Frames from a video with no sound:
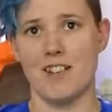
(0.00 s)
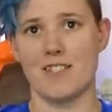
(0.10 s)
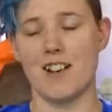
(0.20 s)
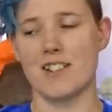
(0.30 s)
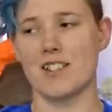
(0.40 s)

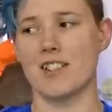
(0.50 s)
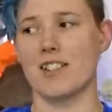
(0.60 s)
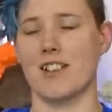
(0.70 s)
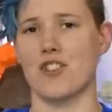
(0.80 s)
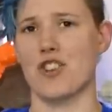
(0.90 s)
It's
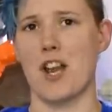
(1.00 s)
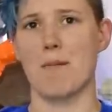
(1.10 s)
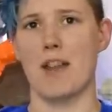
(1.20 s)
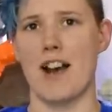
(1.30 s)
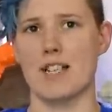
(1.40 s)
honestly a
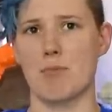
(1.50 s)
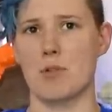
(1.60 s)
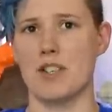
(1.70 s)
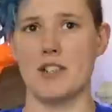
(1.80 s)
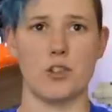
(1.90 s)
shame that
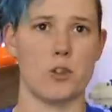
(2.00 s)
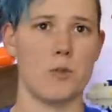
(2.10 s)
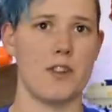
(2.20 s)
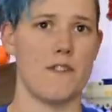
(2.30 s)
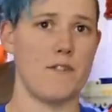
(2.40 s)
Hasbro didn't
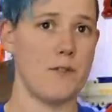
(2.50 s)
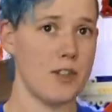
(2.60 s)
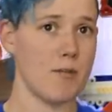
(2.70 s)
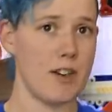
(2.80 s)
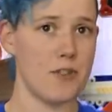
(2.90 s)
include the
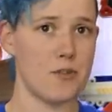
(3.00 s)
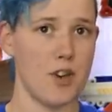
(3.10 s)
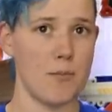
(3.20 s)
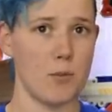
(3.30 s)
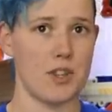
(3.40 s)
50 round
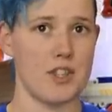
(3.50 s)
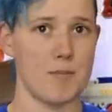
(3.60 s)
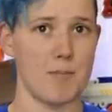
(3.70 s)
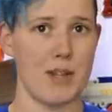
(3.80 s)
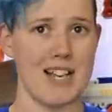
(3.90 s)
drum with
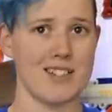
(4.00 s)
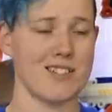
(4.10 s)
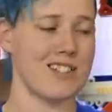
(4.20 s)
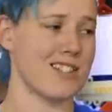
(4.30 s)
this blaster,